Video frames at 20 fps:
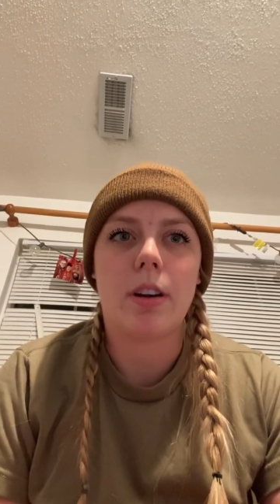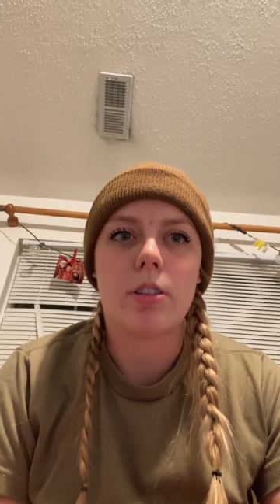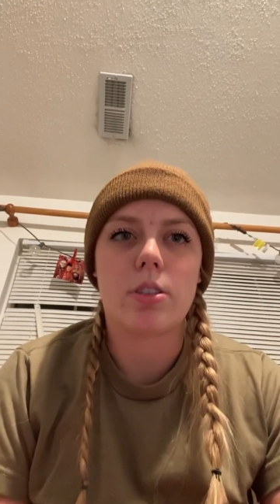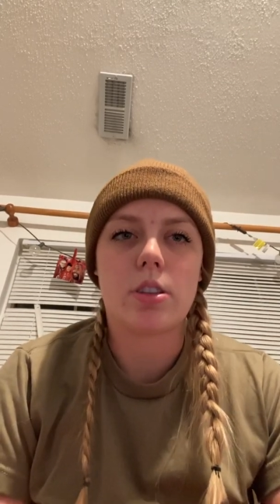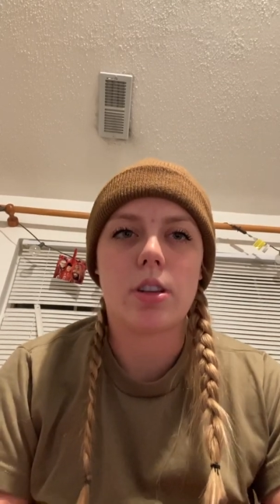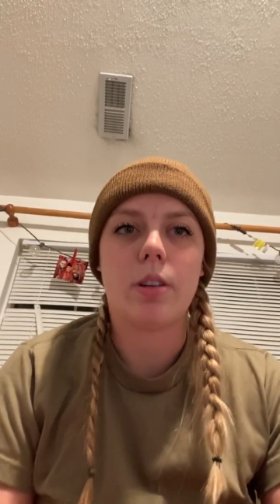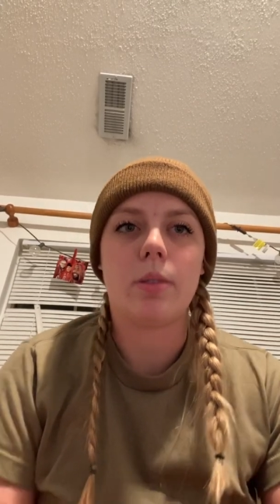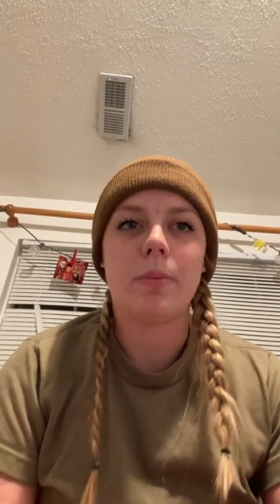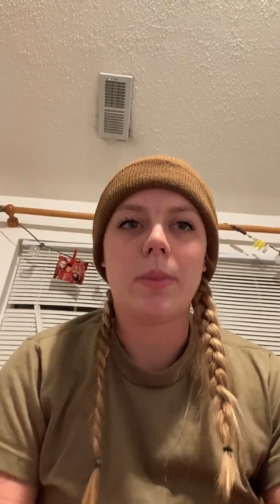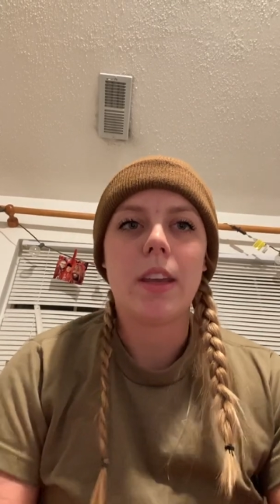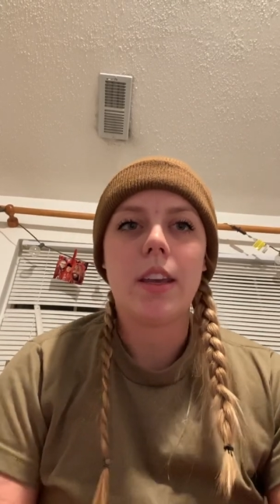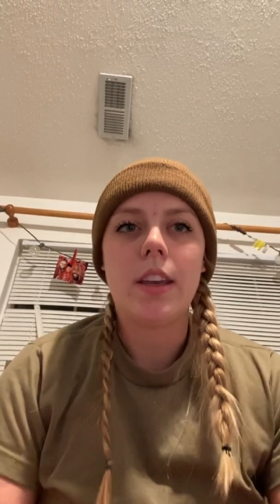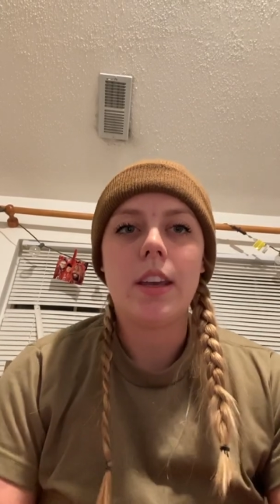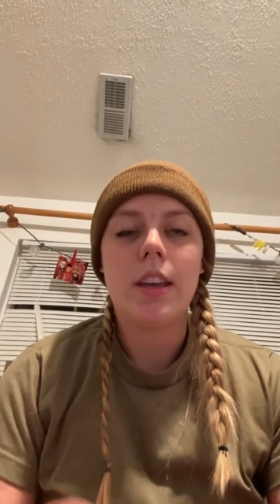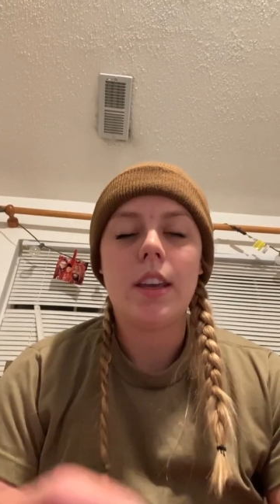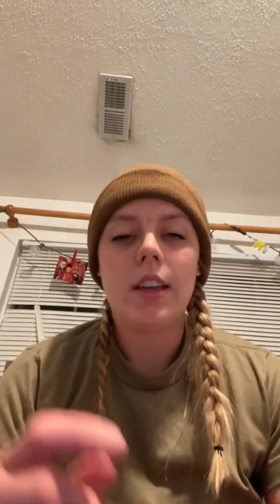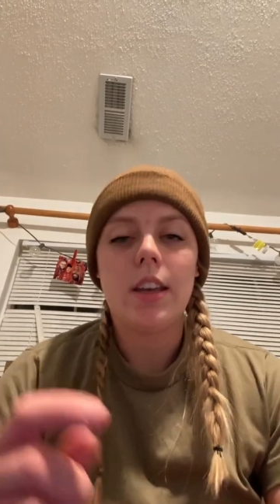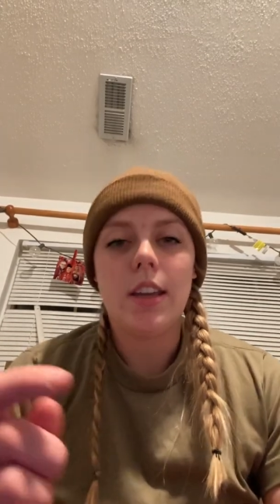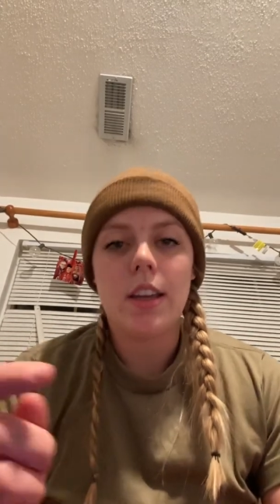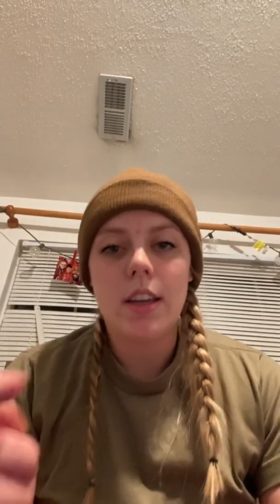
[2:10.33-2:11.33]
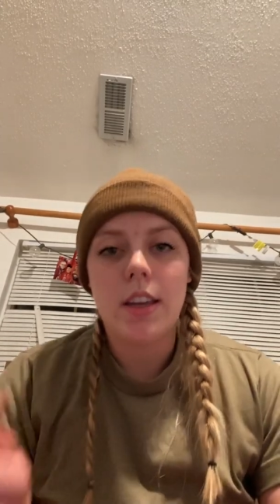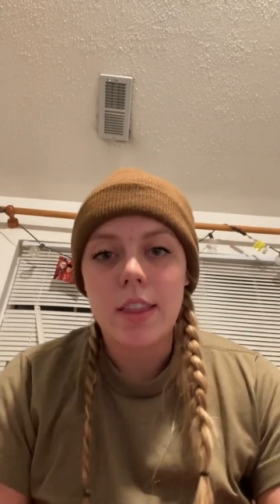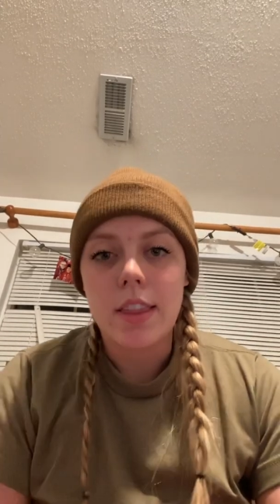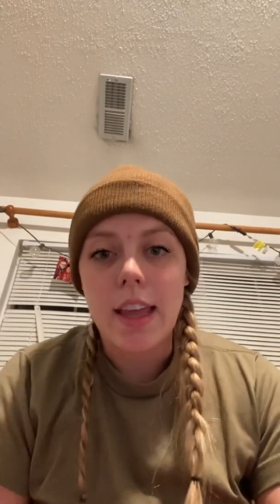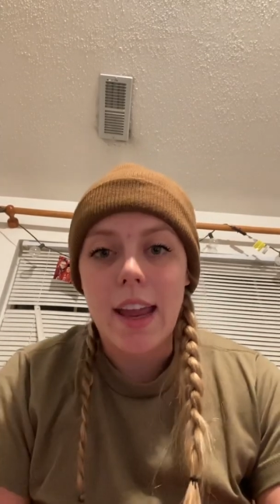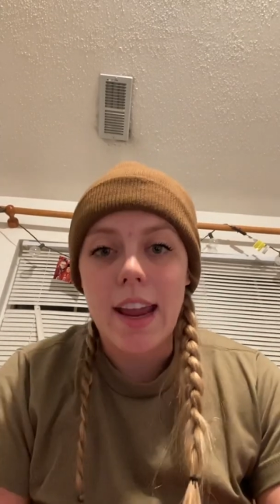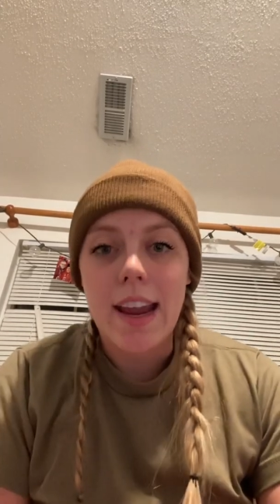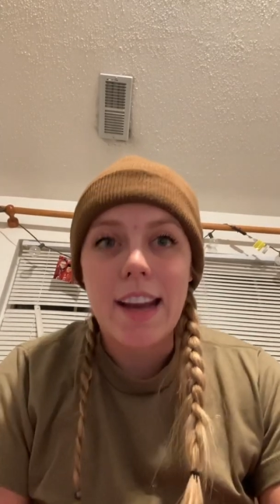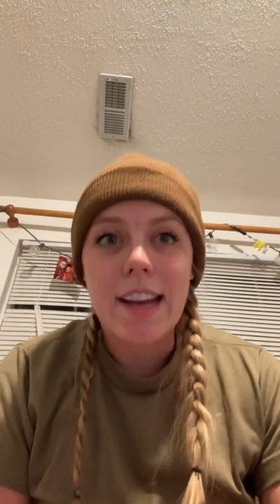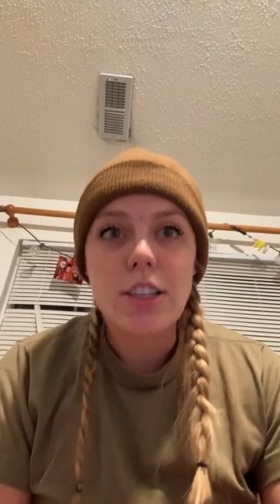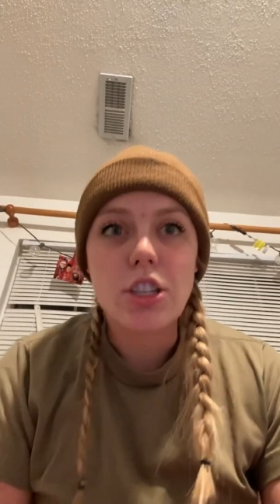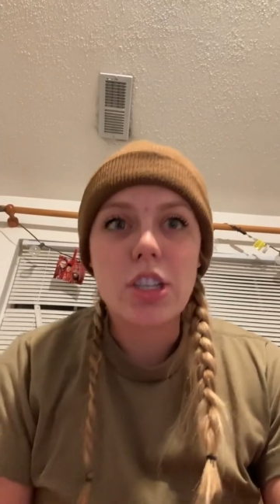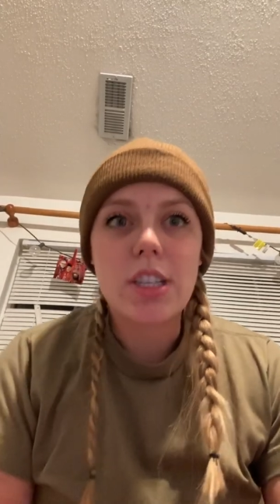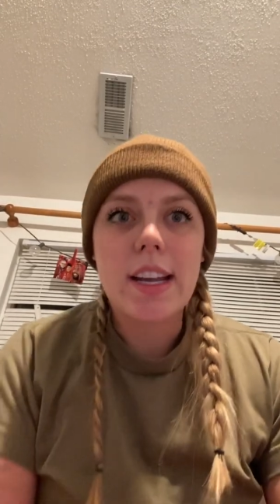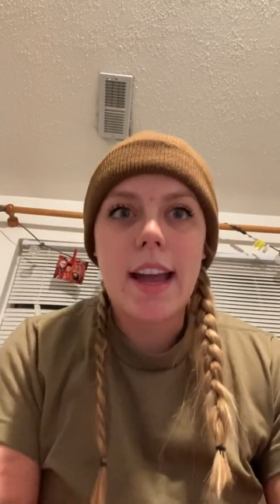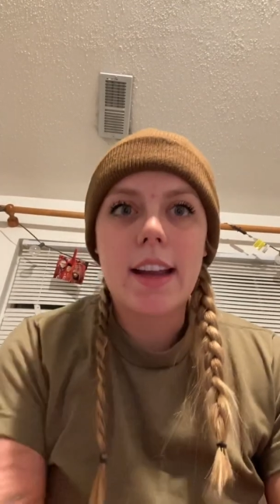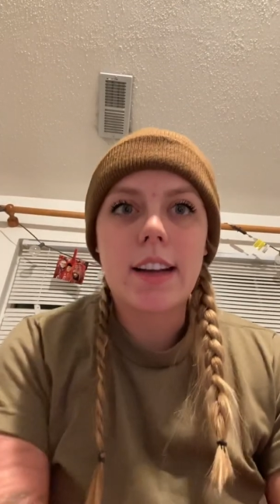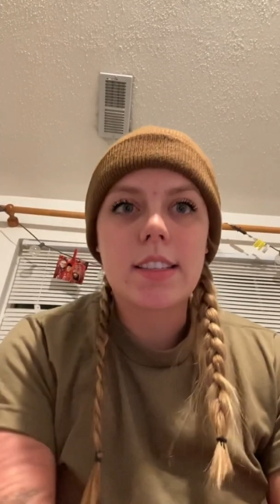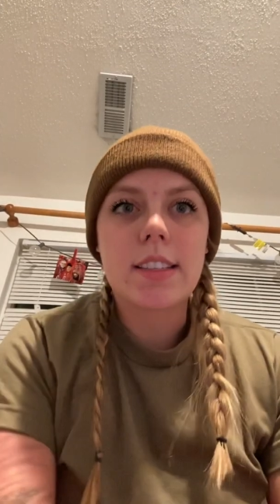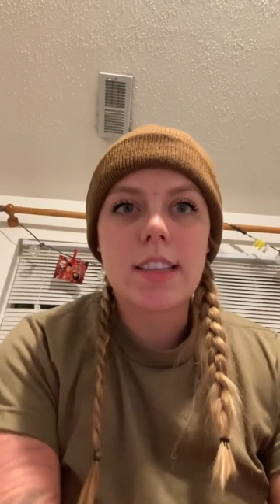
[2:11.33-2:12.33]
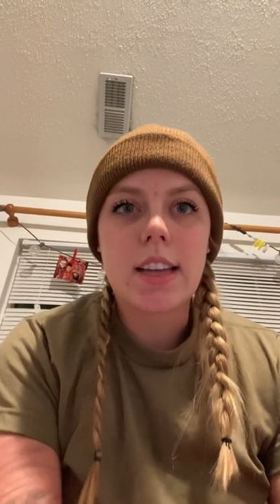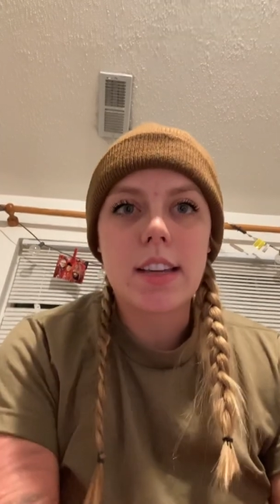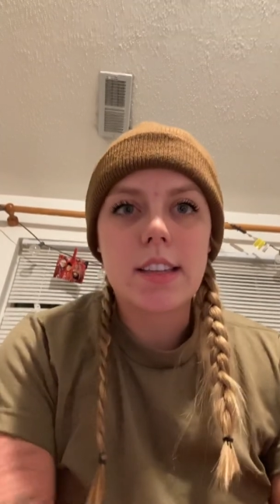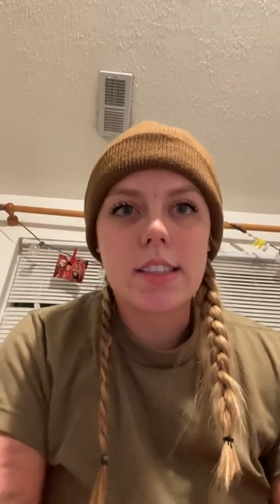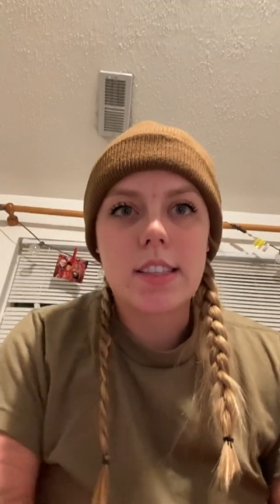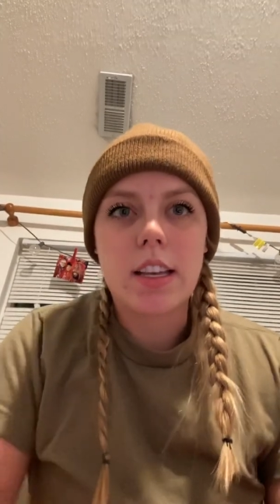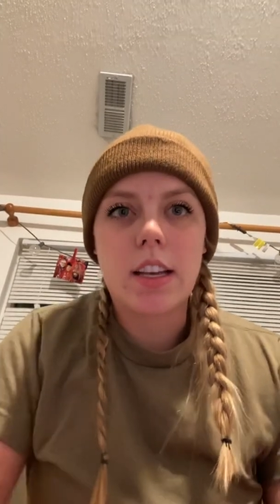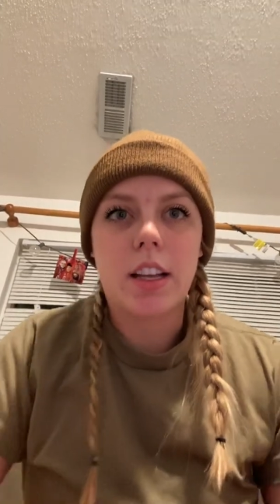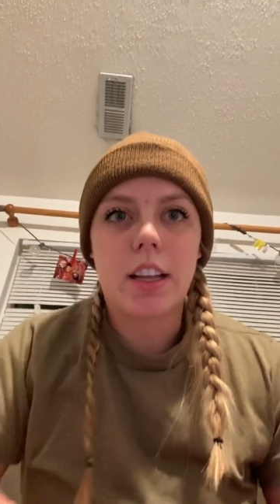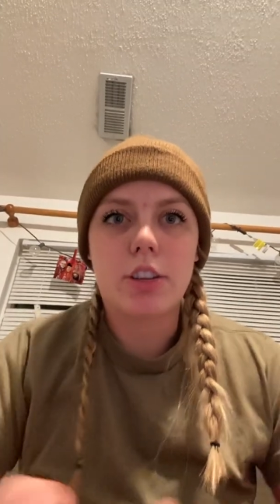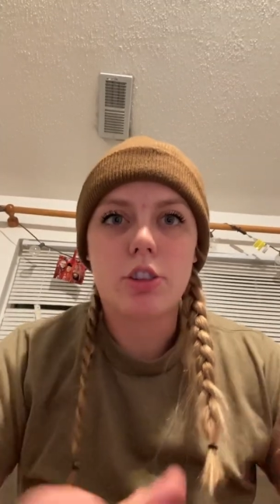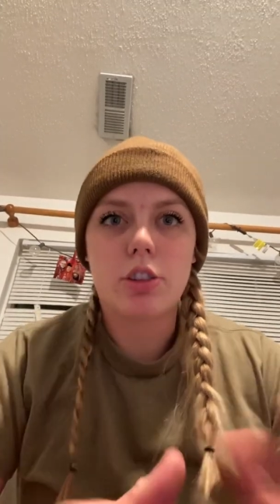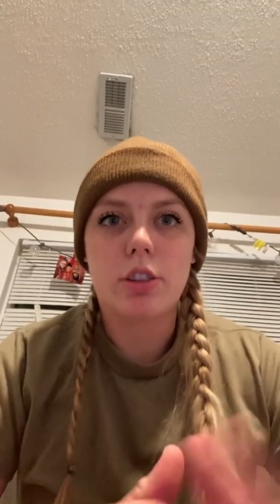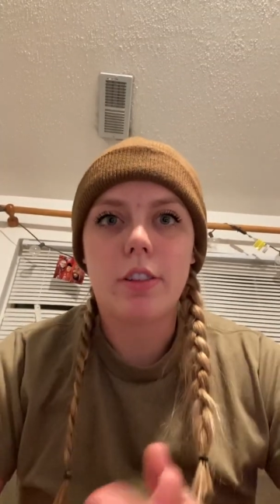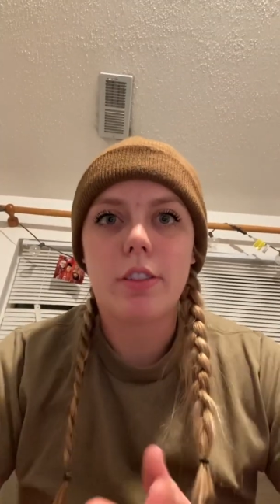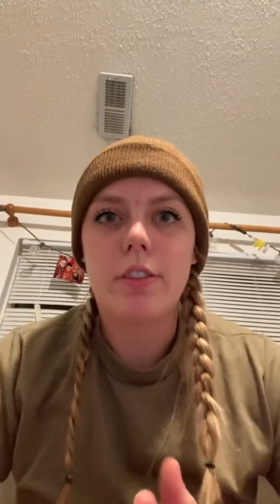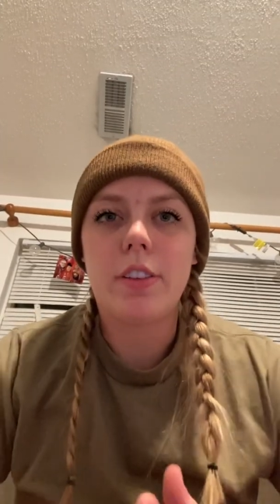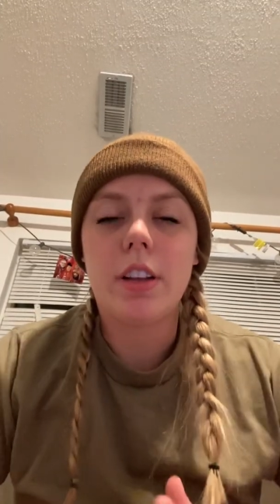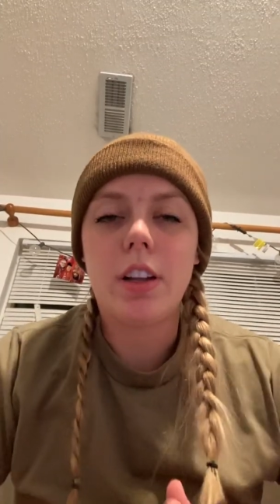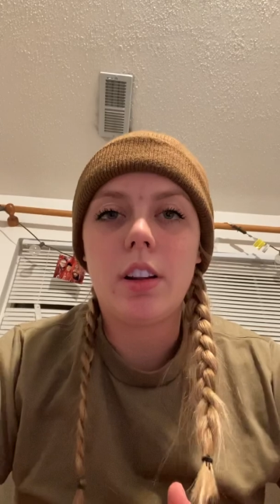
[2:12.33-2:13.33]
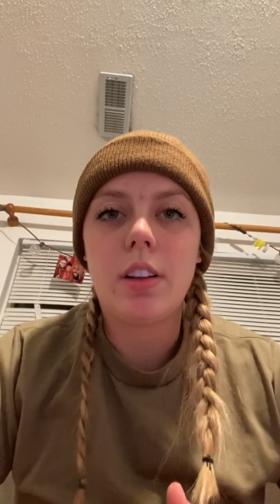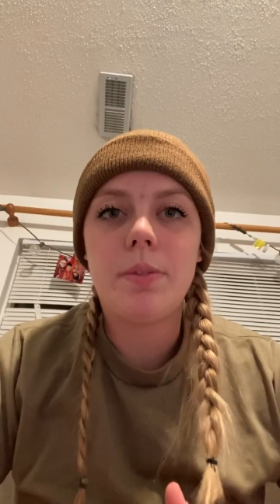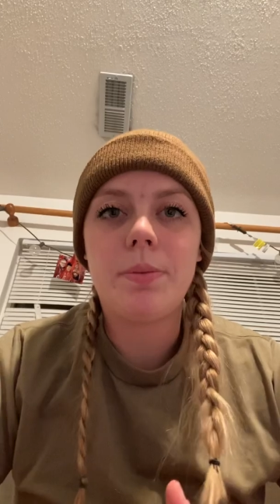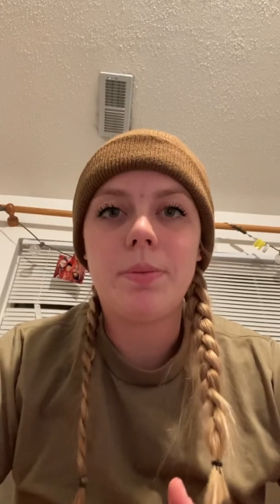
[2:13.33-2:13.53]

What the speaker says: So the H attacks as the electrophil